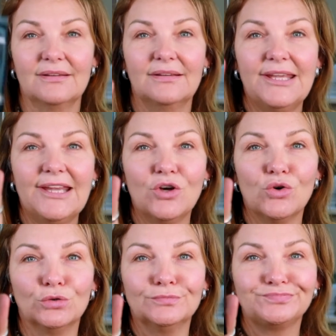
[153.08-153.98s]

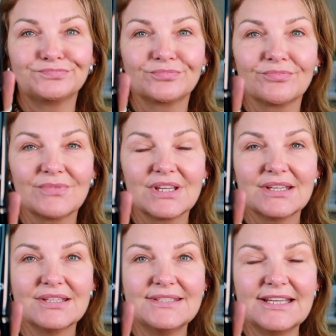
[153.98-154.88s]
Kiko
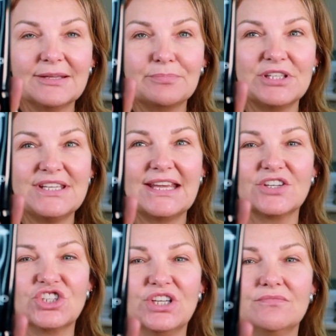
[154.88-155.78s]
Daily
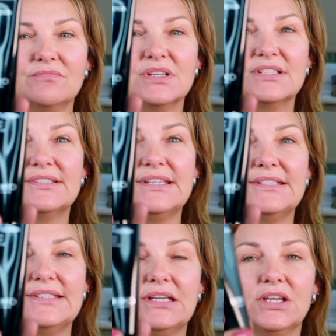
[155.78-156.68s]
Protection
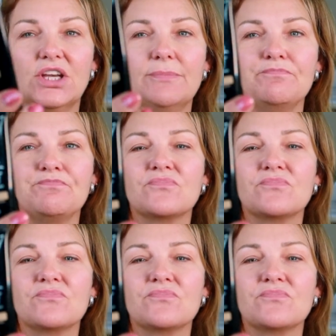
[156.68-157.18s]
CC Cream.